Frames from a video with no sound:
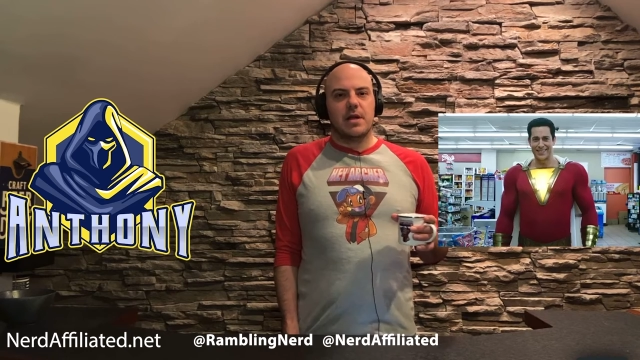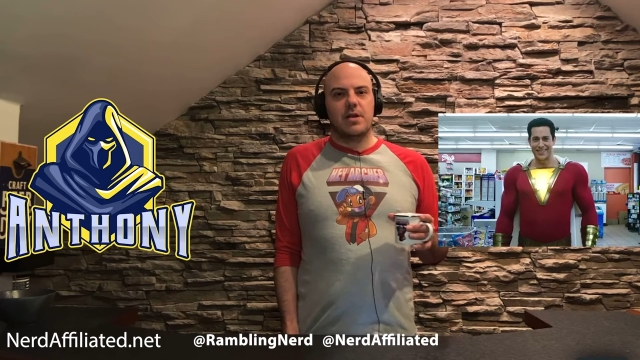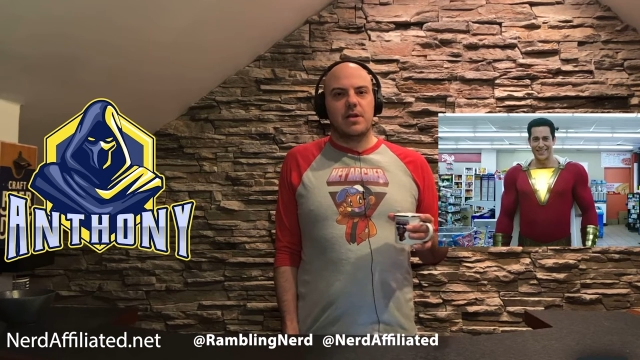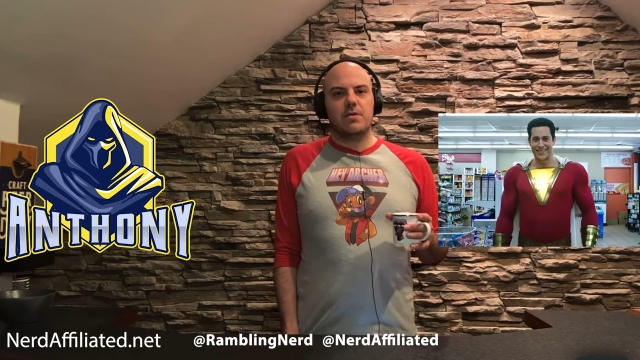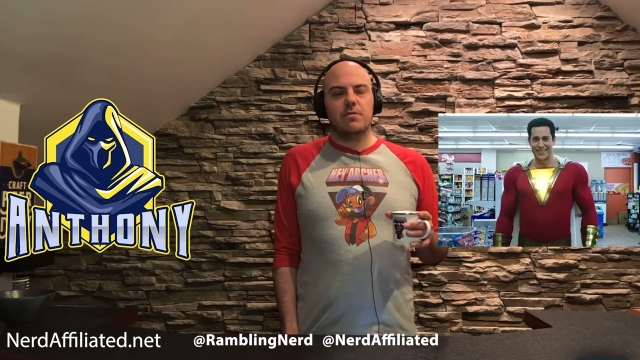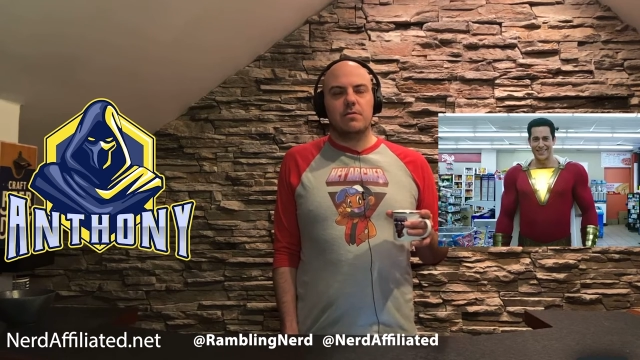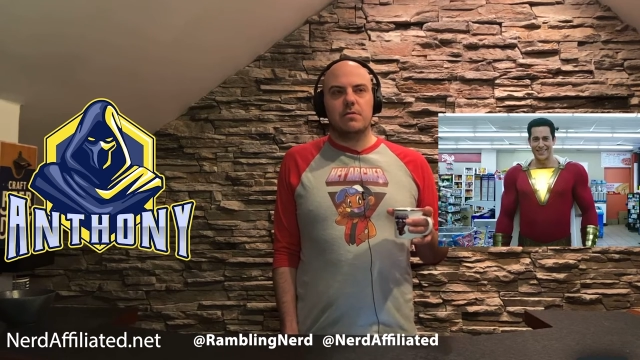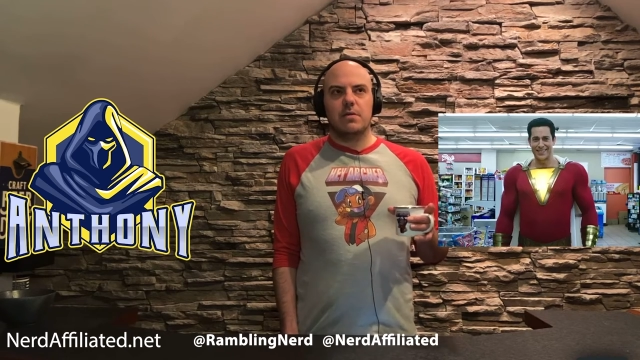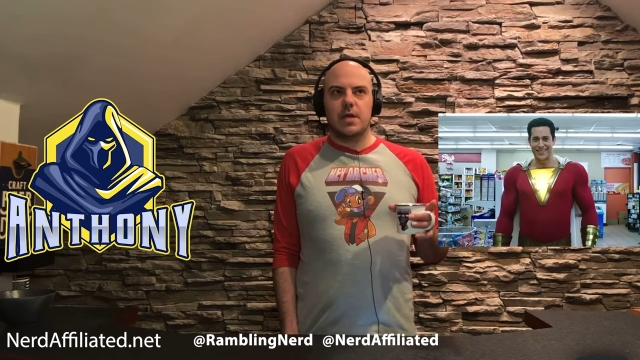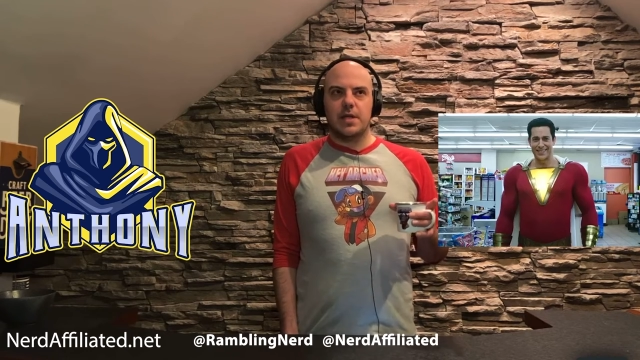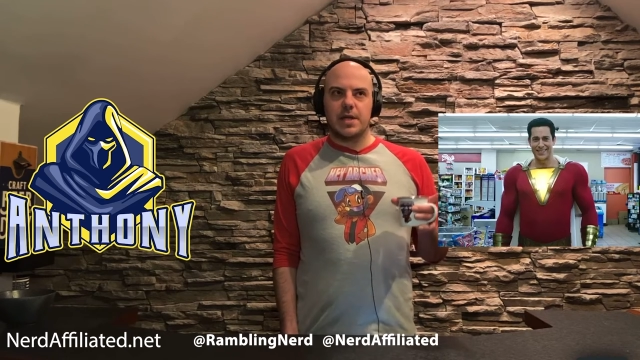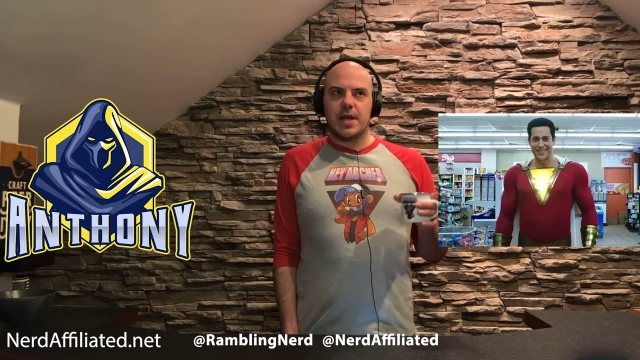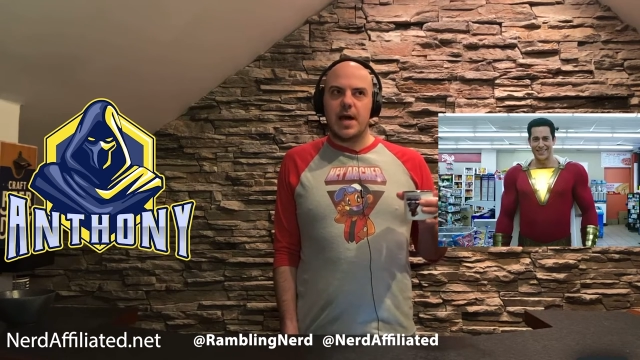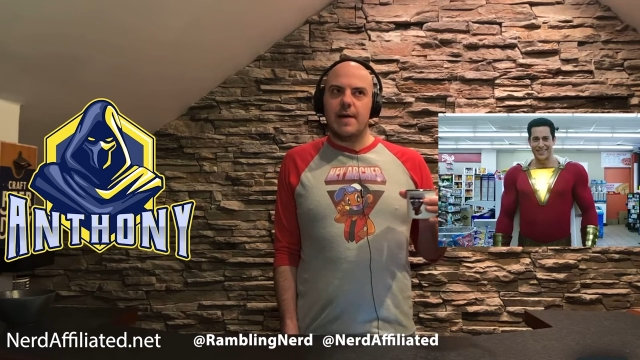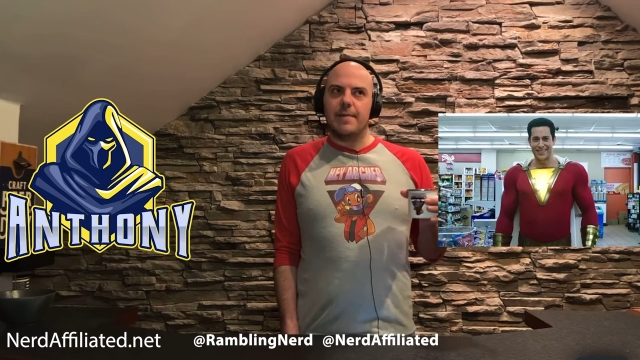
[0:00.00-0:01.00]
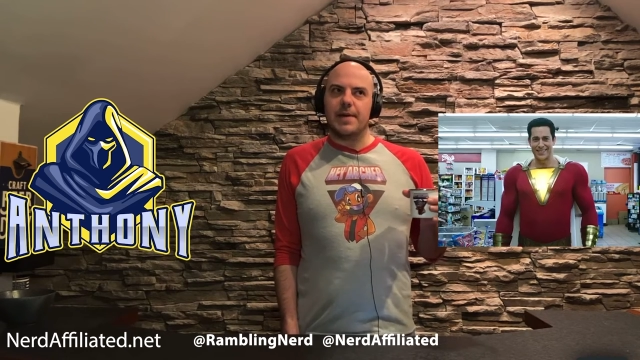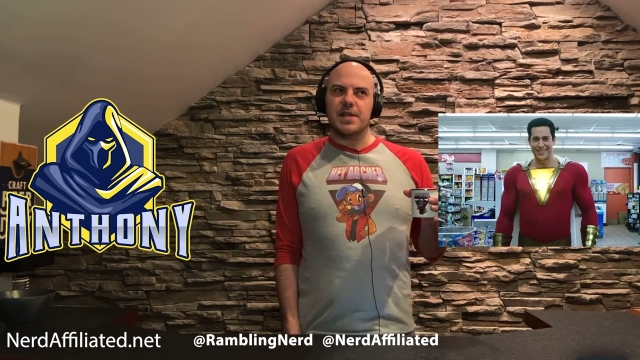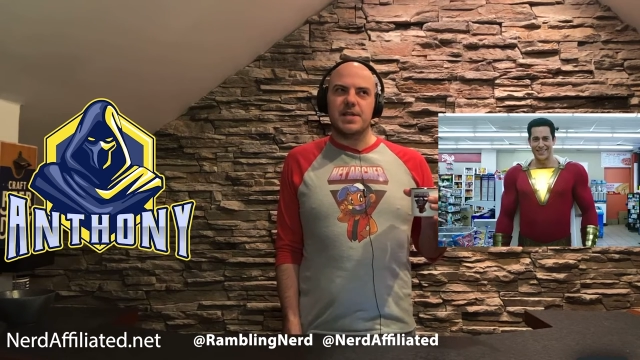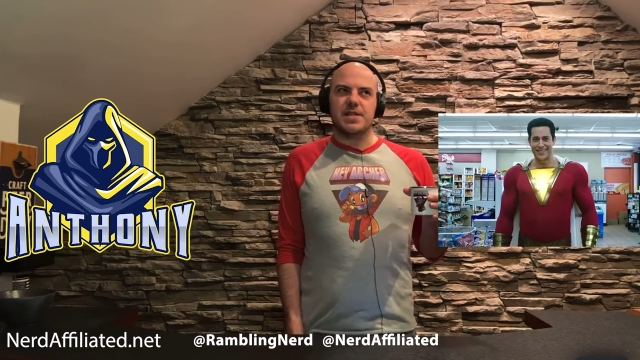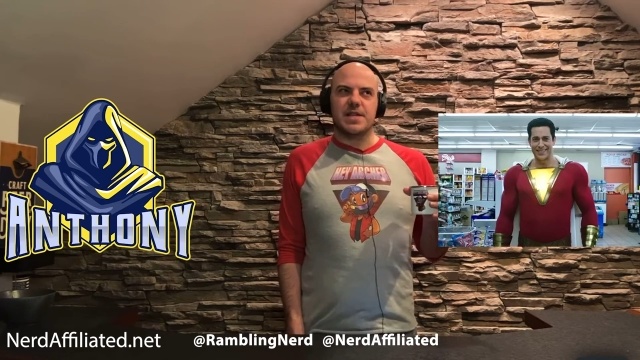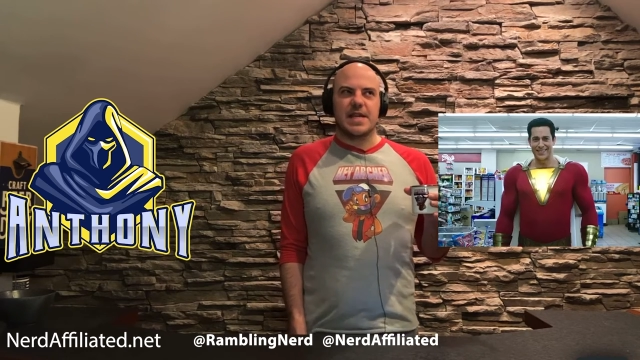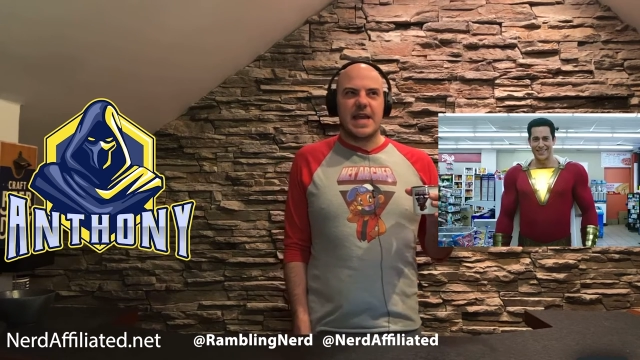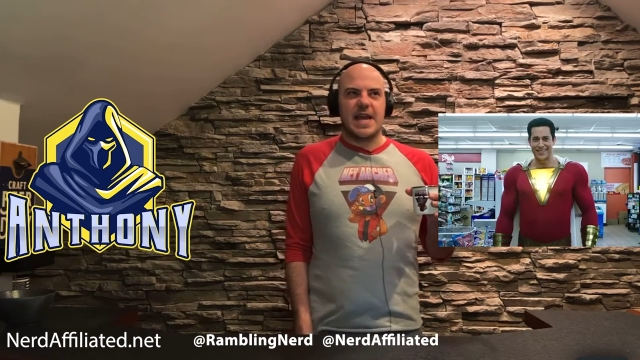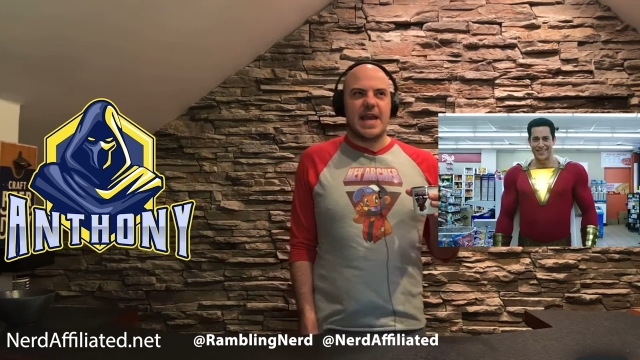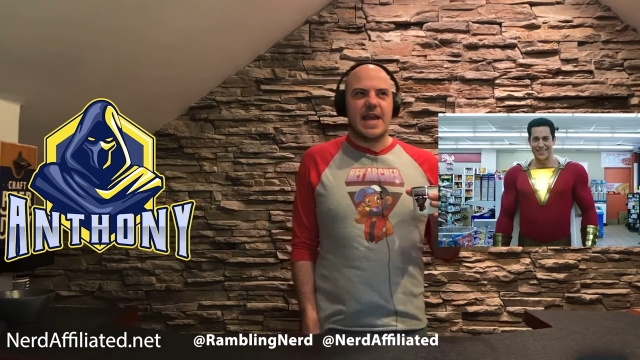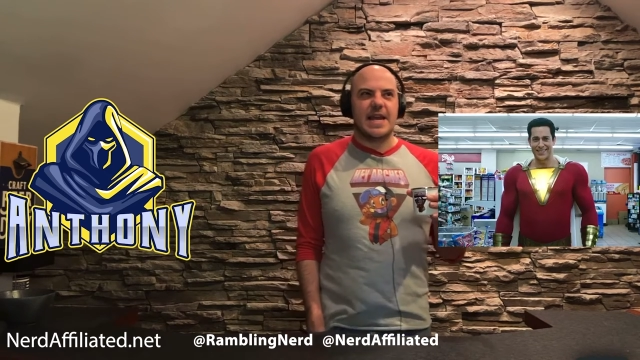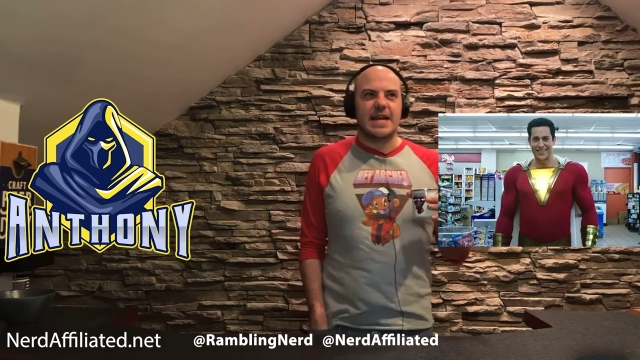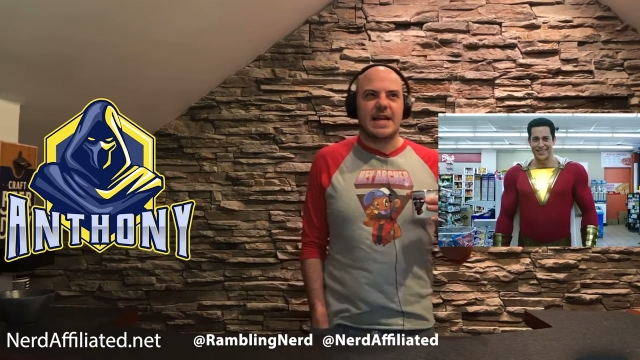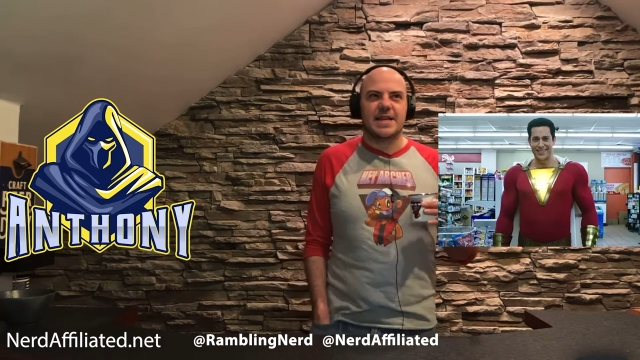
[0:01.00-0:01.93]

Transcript: I know in the comics he's like eight.